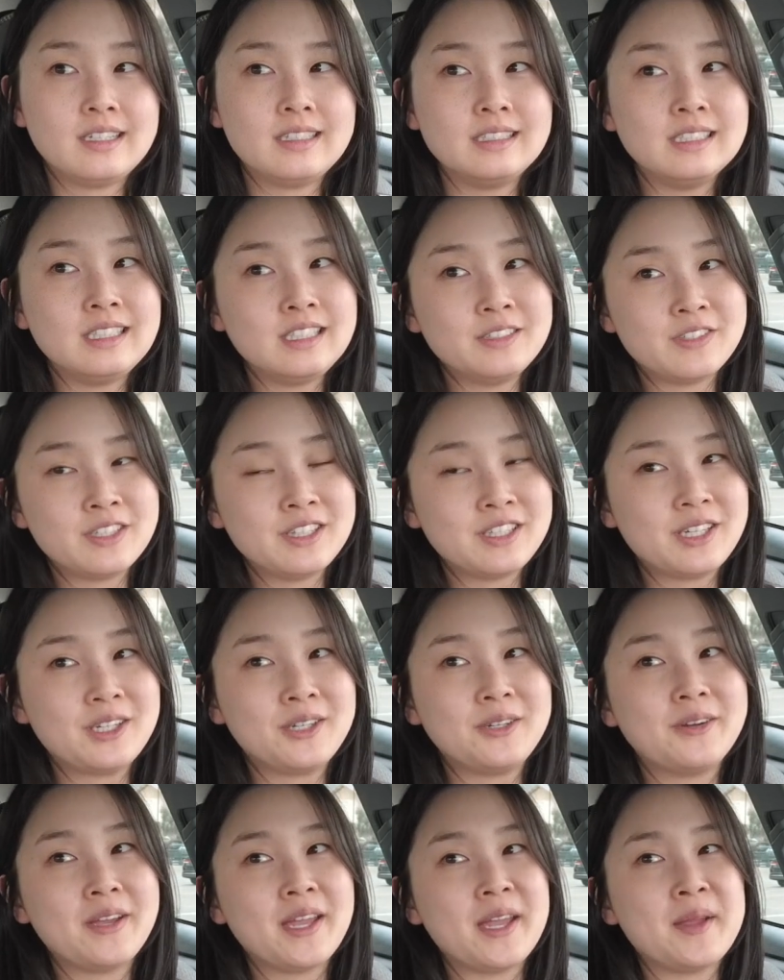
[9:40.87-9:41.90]
even
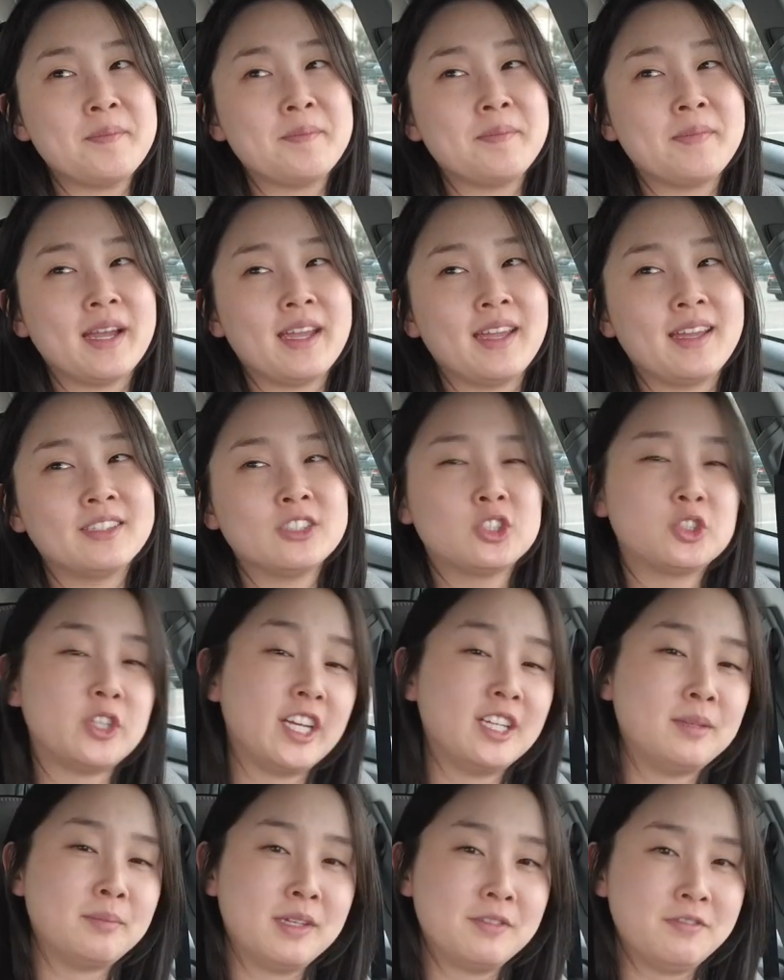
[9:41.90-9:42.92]
though it might
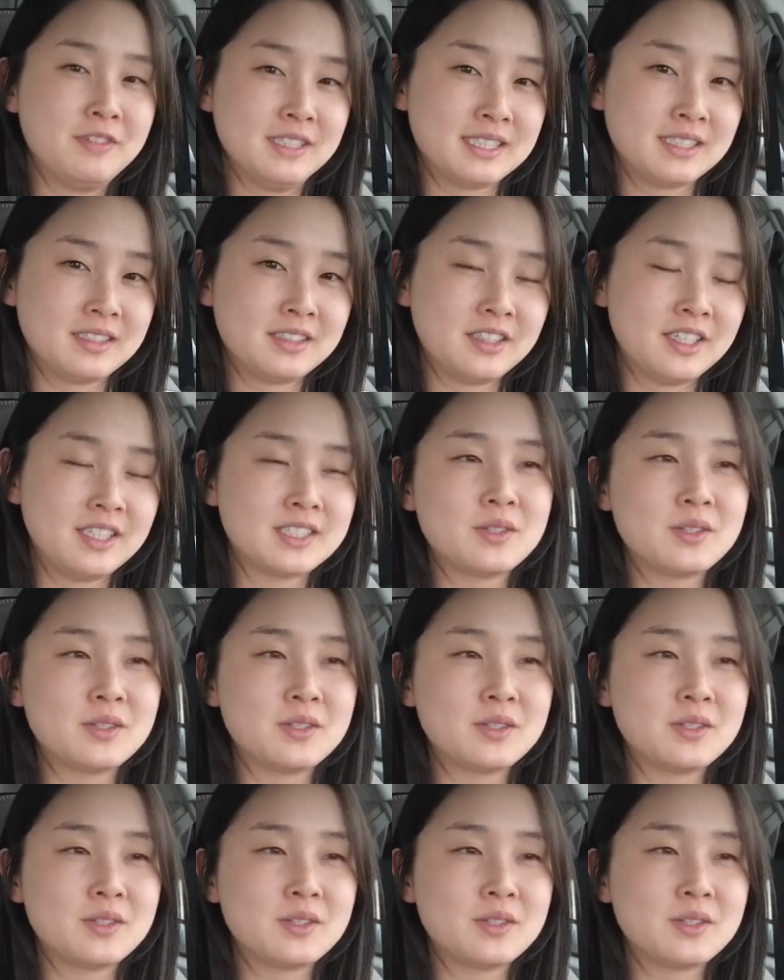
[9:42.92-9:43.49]
drain me physically.